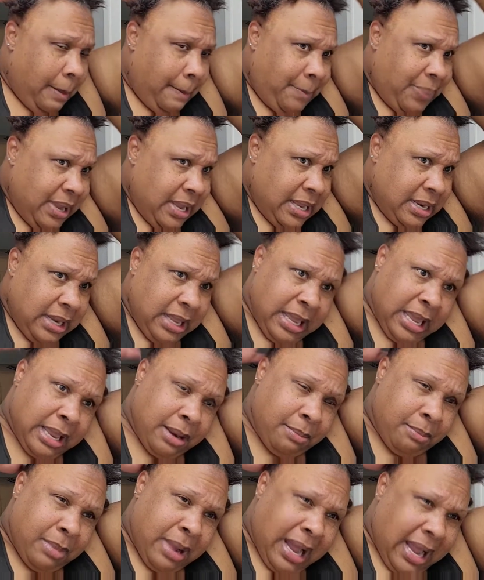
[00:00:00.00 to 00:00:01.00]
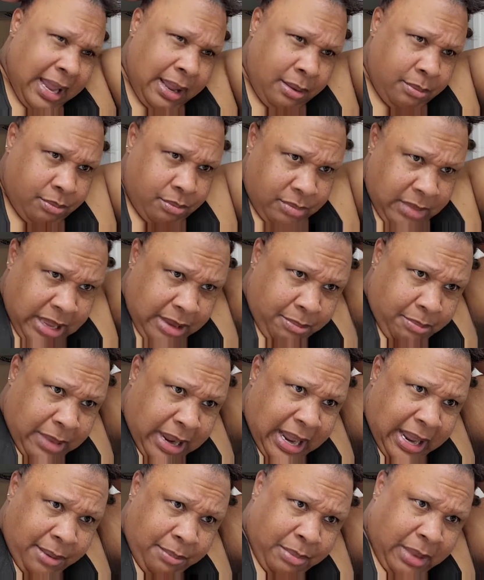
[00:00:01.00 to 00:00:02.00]
But in my
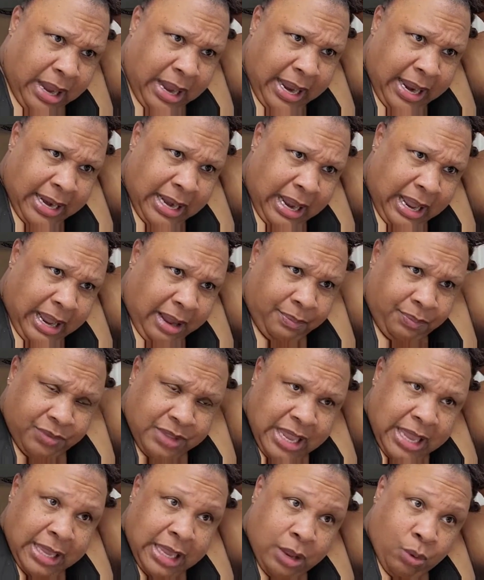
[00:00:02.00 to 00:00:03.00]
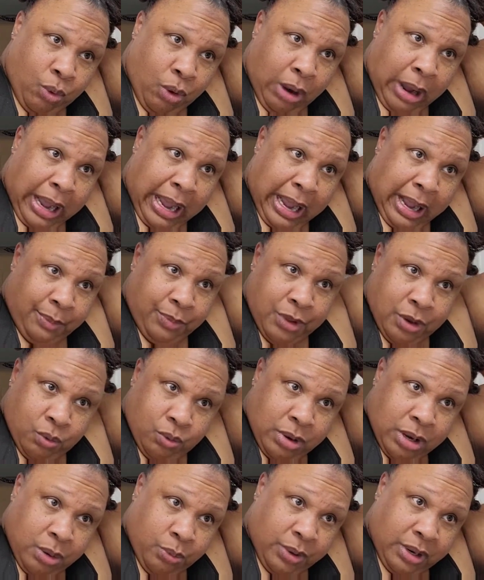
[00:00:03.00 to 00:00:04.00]
mind, I'm thinking, well, I'm the
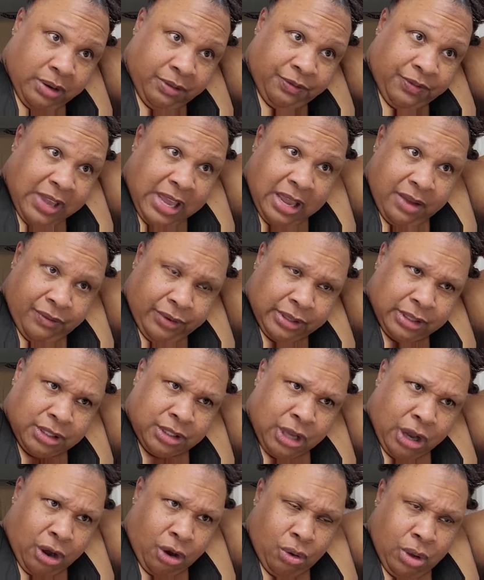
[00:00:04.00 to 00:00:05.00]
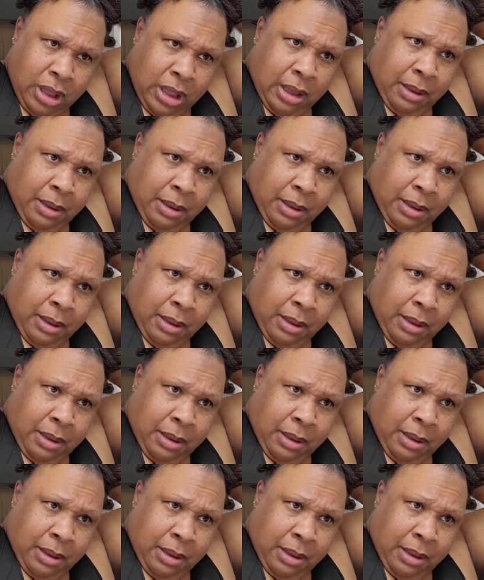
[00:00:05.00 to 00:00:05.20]
one with a fever, so